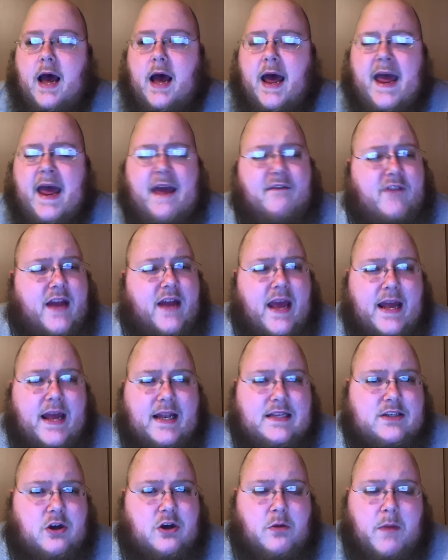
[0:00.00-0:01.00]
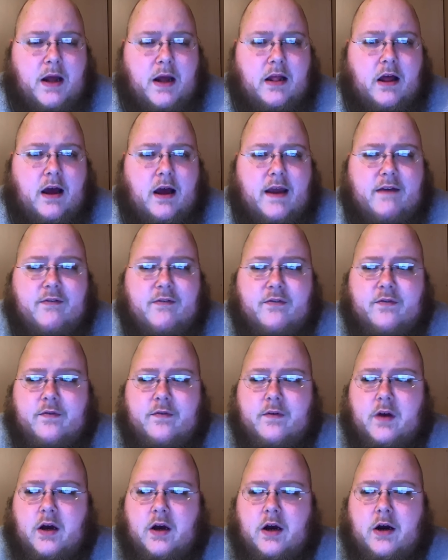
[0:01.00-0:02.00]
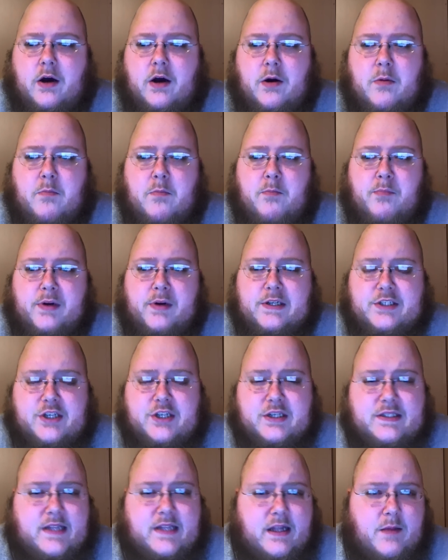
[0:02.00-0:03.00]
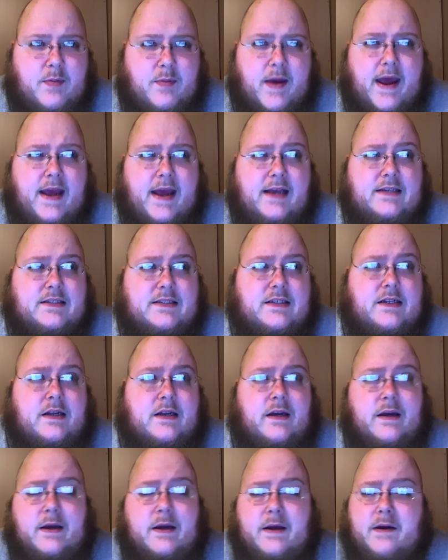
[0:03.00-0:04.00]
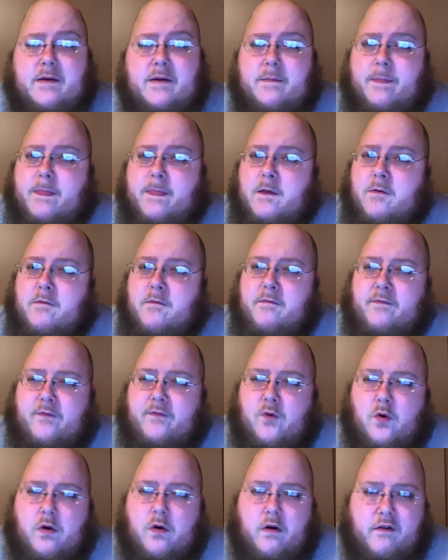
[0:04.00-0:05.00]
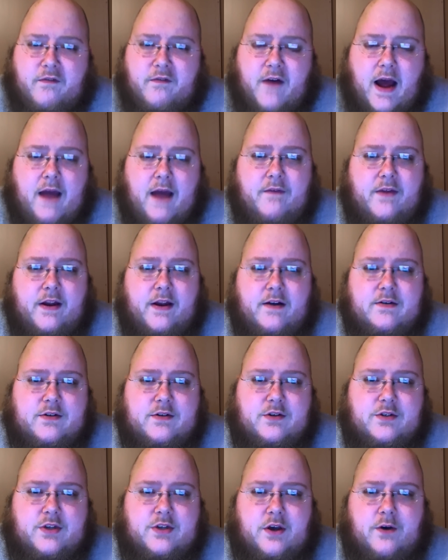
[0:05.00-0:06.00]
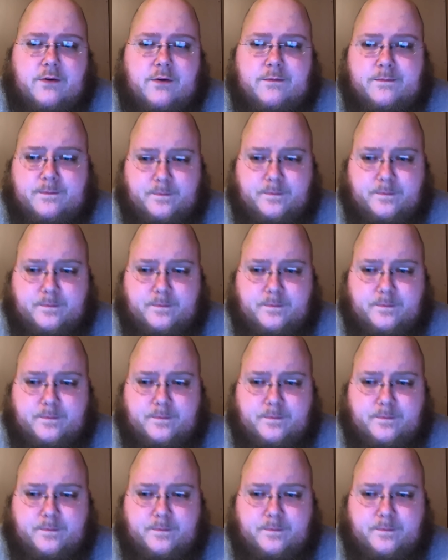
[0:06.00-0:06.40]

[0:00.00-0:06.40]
I haven't had this all my life, um, but just in the past four or five years or so,